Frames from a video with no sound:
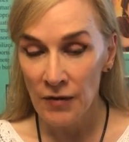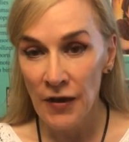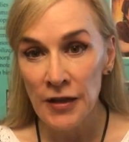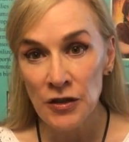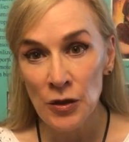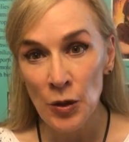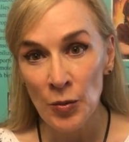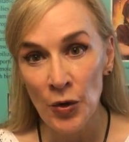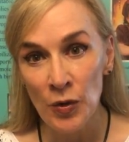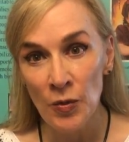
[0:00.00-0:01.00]
Vascular
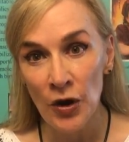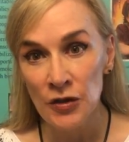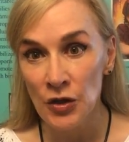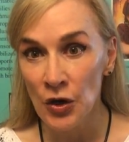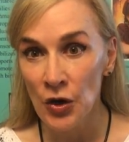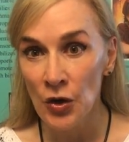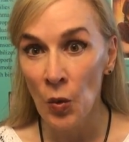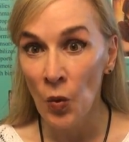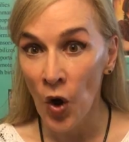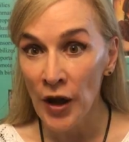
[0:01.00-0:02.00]
birthmarks
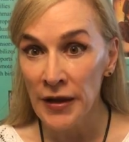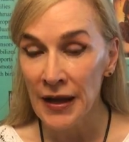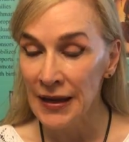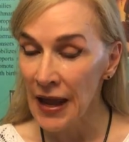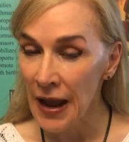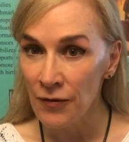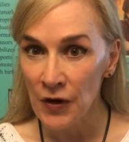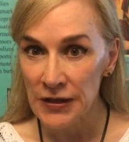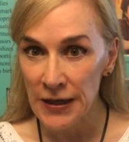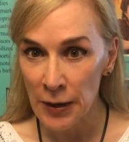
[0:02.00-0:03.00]
occur 1 in
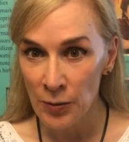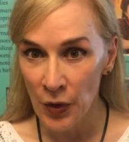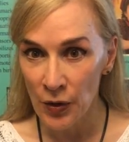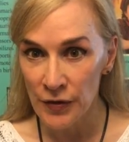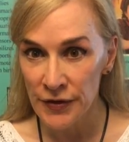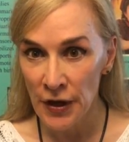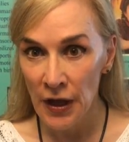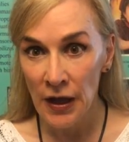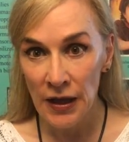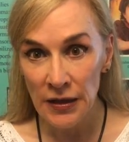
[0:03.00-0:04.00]
every 10 births.
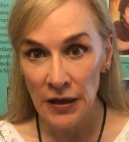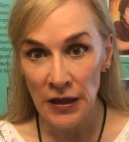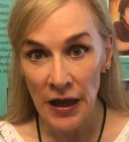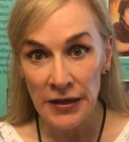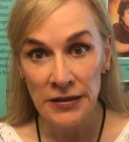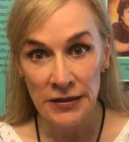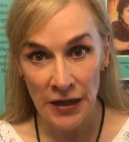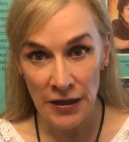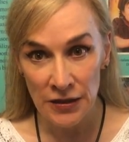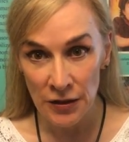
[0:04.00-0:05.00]
In the United
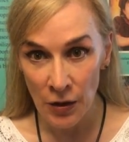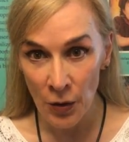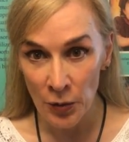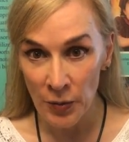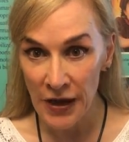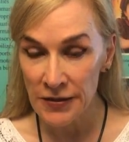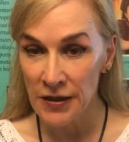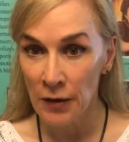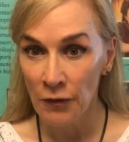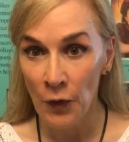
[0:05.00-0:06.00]
States alone, based
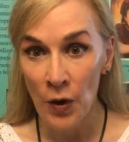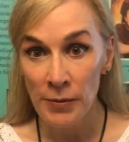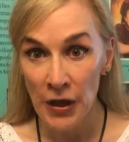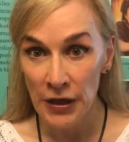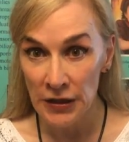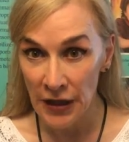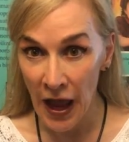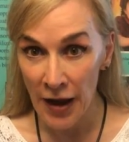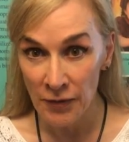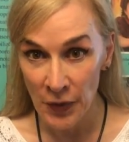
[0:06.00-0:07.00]
on 4 million
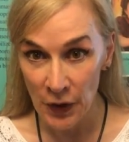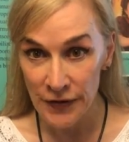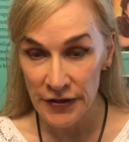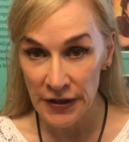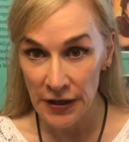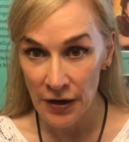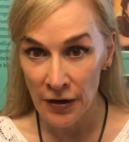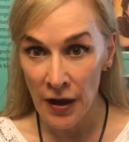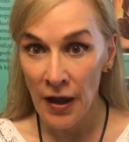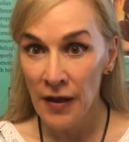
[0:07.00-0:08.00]
live births a
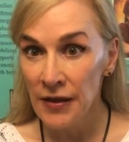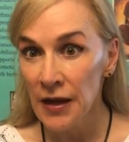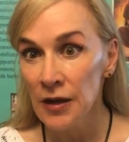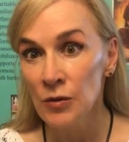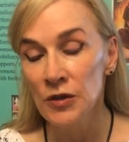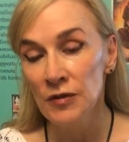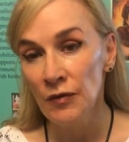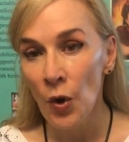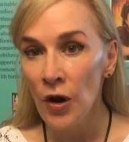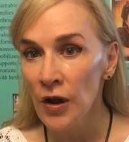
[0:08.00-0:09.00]
year, that equals
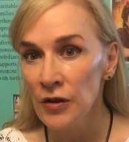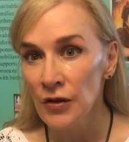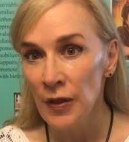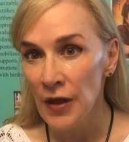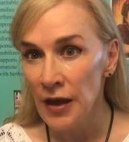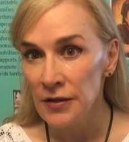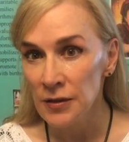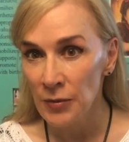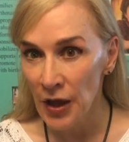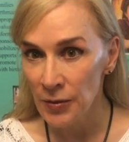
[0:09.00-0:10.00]

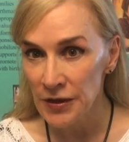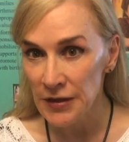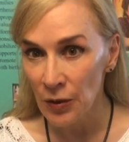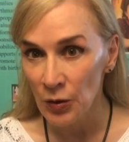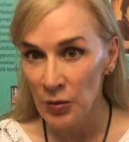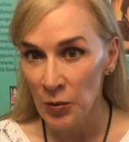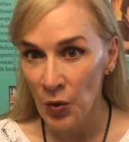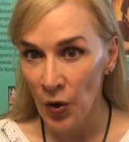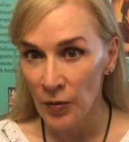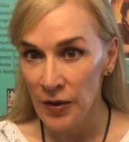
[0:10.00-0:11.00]
400,000 babies that will be
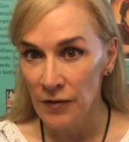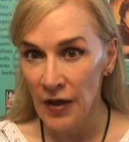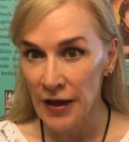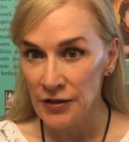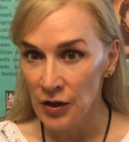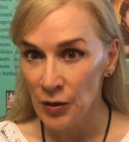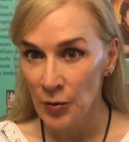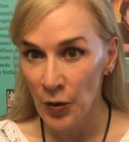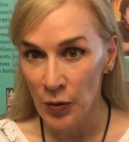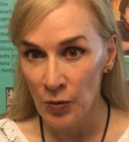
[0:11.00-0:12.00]
born with a vascular
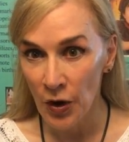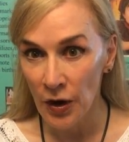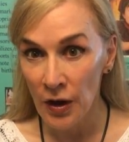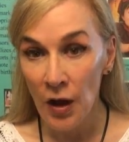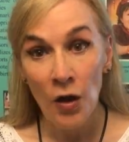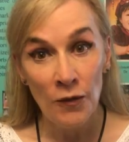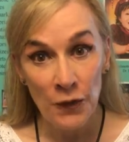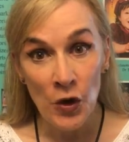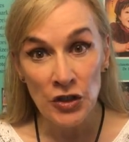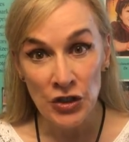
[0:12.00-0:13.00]
birthmark.
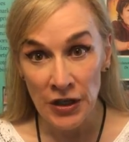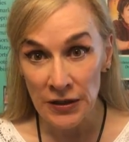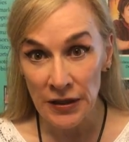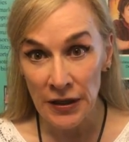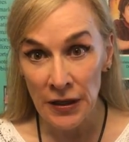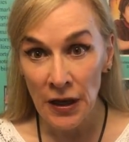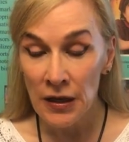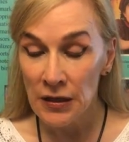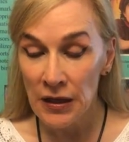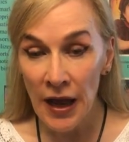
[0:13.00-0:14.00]
Fortunately,
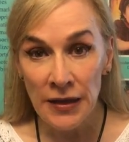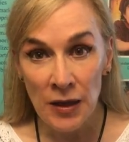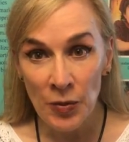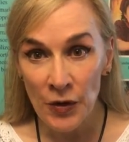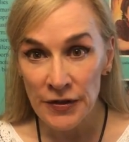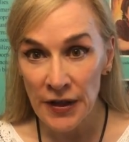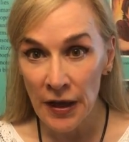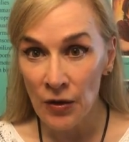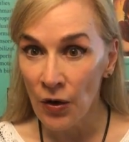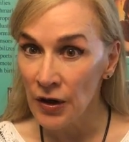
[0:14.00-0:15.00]

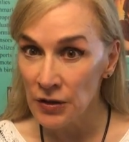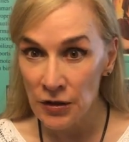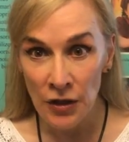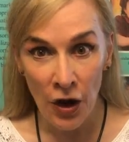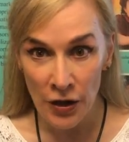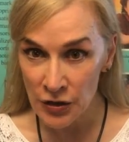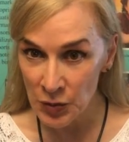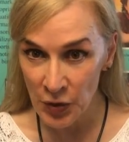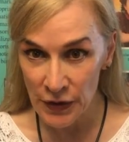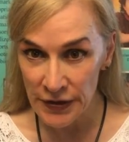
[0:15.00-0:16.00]
90% or a
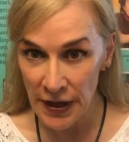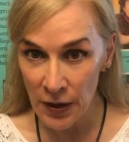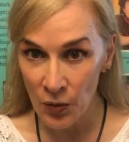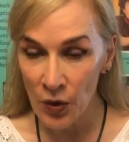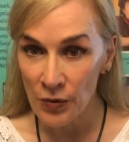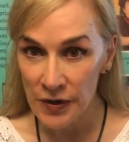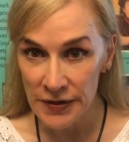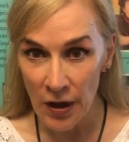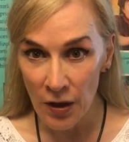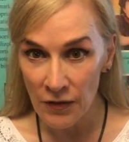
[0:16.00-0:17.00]
large percent will
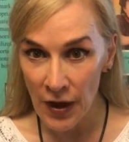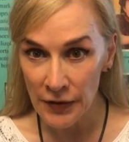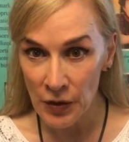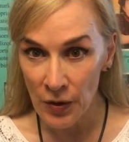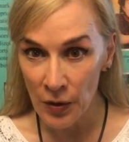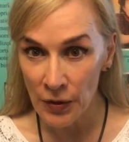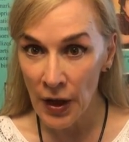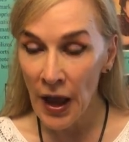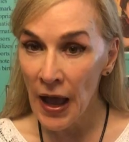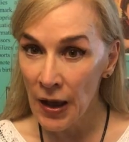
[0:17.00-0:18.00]
resolve on their own.
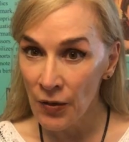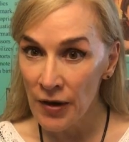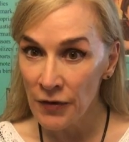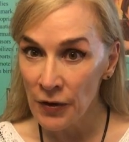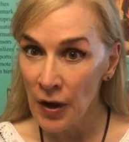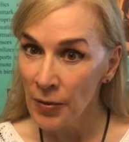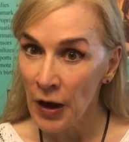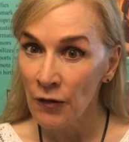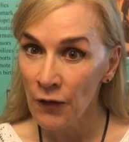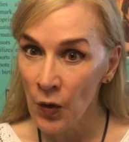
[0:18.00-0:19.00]
However,
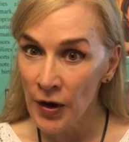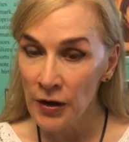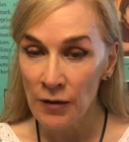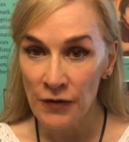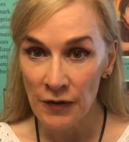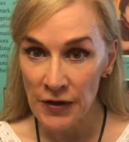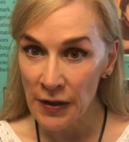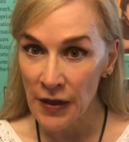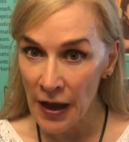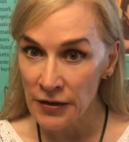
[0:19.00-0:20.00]
about 40 or
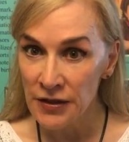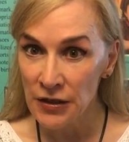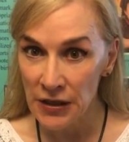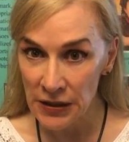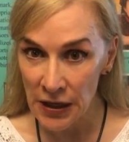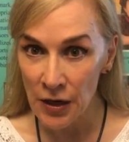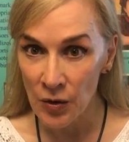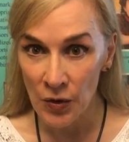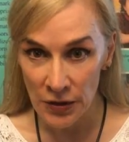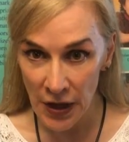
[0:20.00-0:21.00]
50,000 a
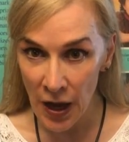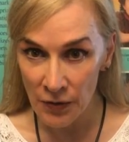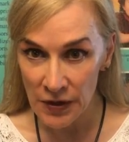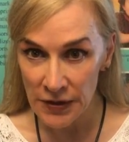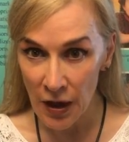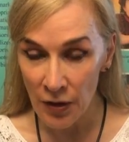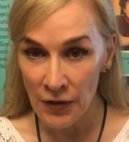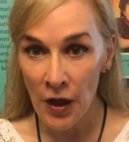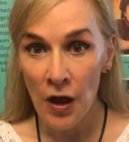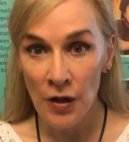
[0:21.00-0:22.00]
year will not resolve.
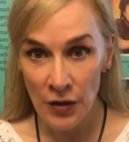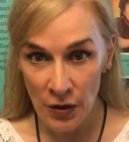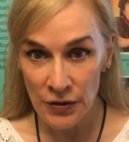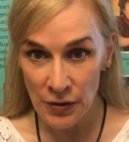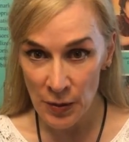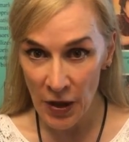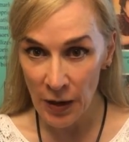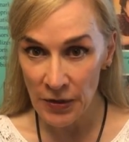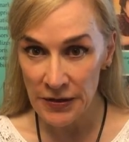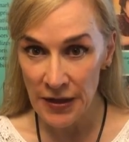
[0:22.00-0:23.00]
Those are the
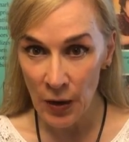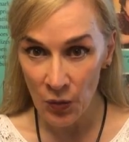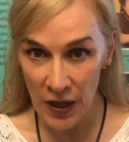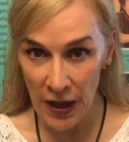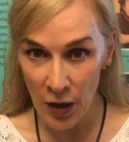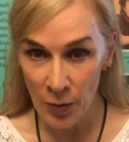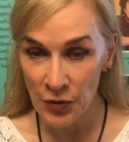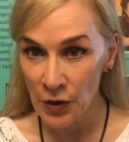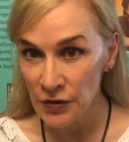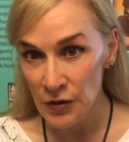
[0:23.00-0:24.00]
babies that we
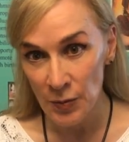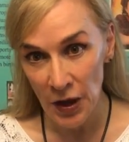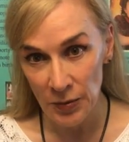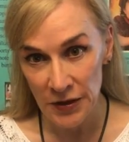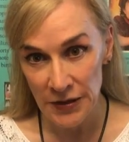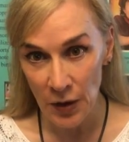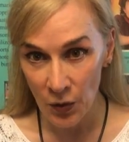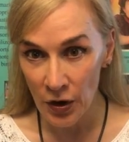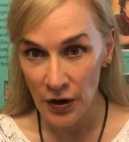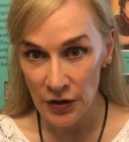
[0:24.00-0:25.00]
help. Those are the babies that
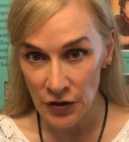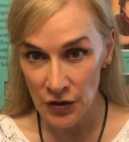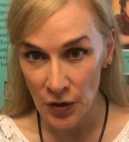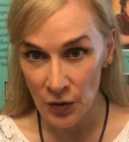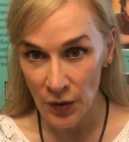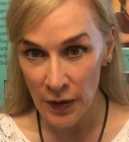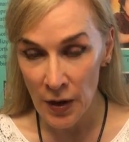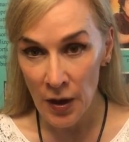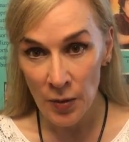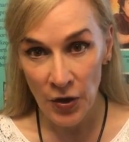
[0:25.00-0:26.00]
we're concerned with
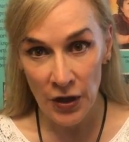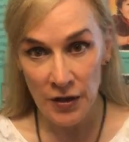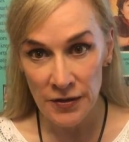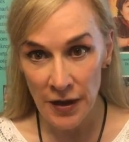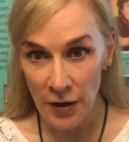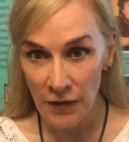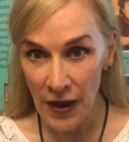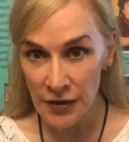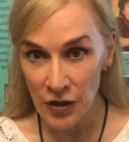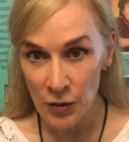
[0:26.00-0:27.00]
because their
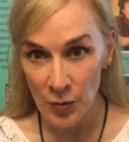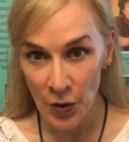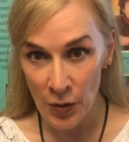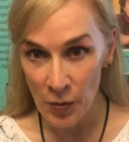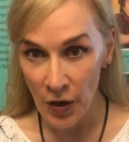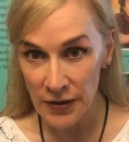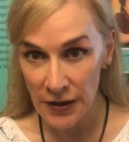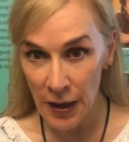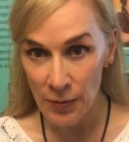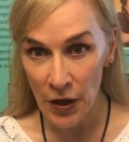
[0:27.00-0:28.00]
vascular birthmarks
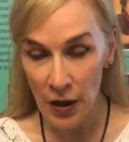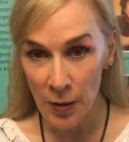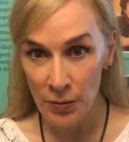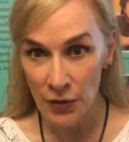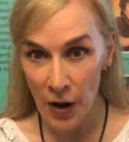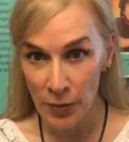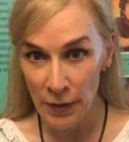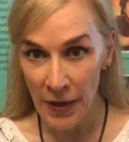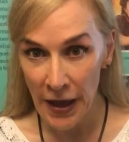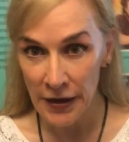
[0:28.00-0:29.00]
can become
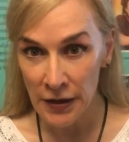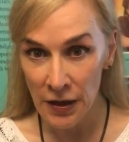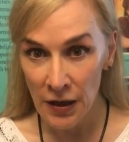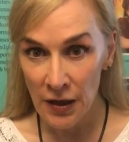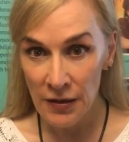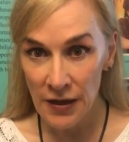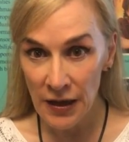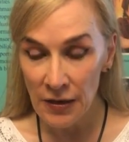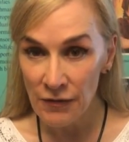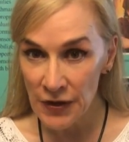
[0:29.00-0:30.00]
problematic. The
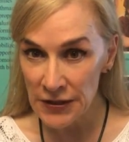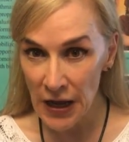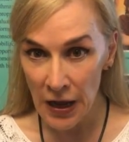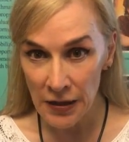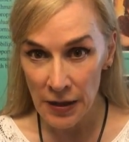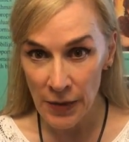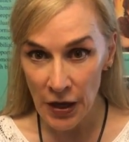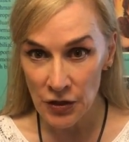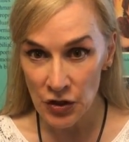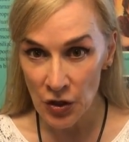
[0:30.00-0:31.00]
infantile
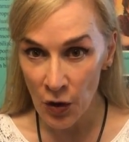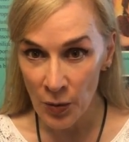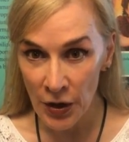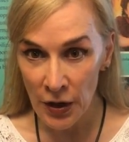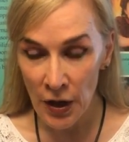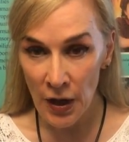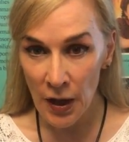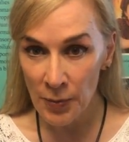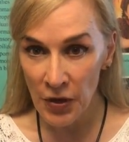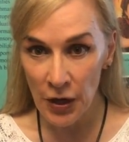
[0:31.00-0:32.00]
hemangioma
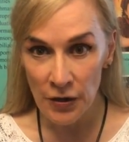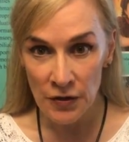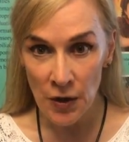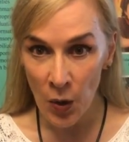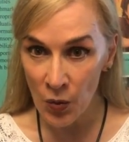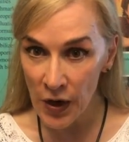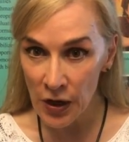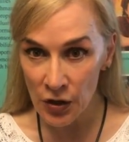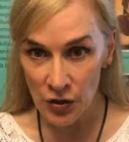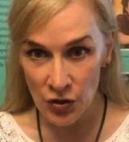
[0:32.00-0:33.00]
appears a
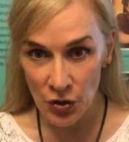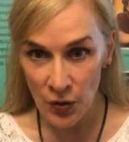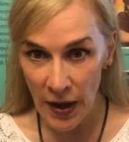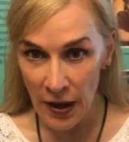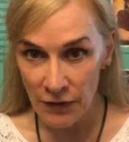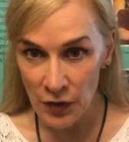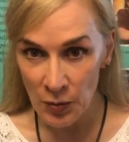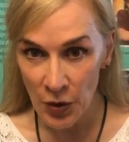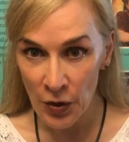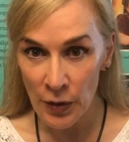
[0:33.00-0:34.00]
week or two after
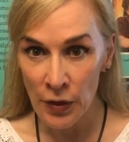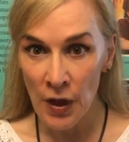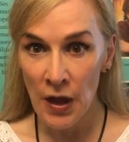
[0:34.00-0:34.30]
birth.